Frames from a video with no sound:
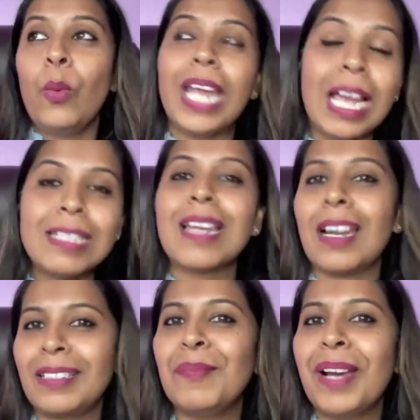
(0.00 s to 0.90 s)
When I
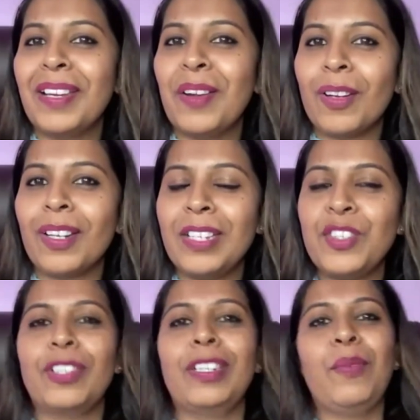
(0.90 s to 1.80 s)
started my
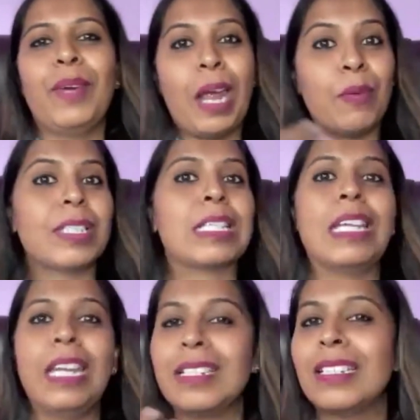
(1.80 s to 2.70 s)
online journey where I was
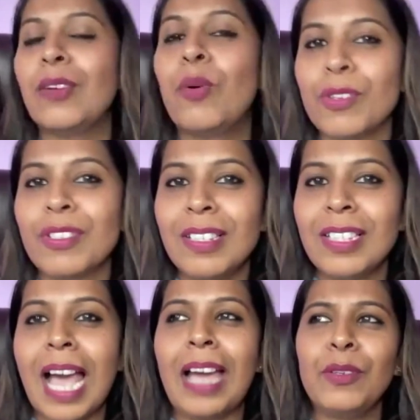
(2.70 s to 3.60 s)
creating
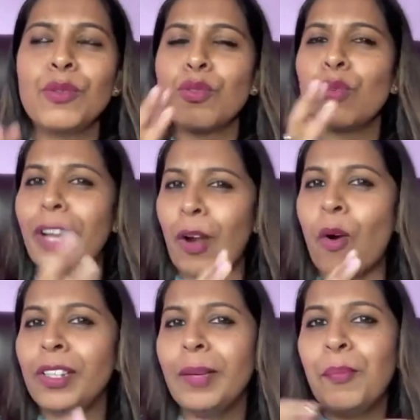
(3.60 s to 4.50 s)
courses, I used to
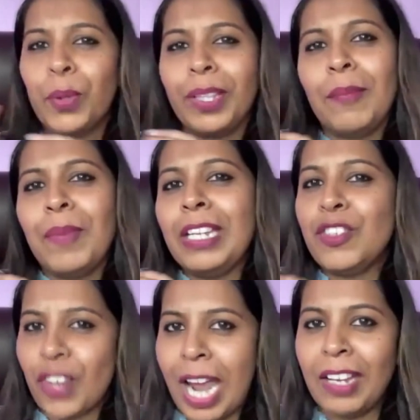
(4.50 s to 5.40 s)
record them, put them
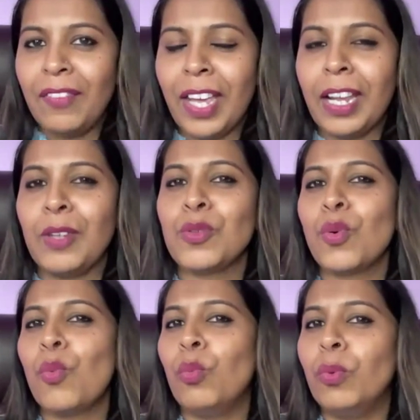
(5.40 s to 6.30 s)
in Drive, and I
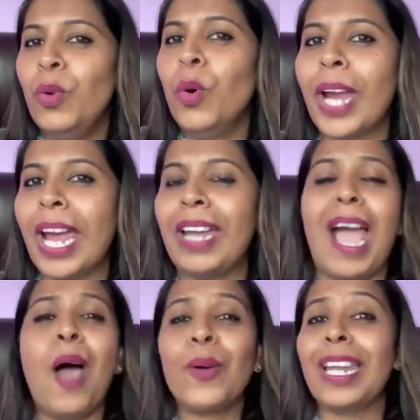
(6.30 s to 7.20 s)
used to look at
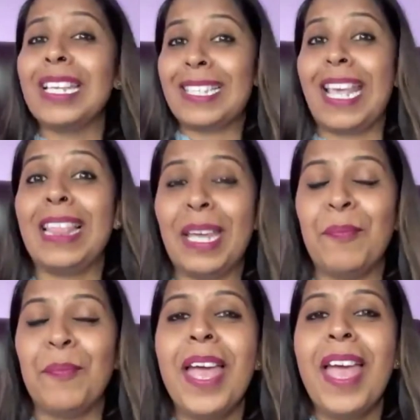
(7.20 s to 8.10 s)
how can I sell
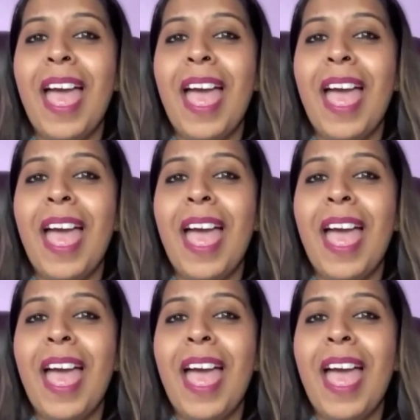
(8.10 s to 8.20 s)
them.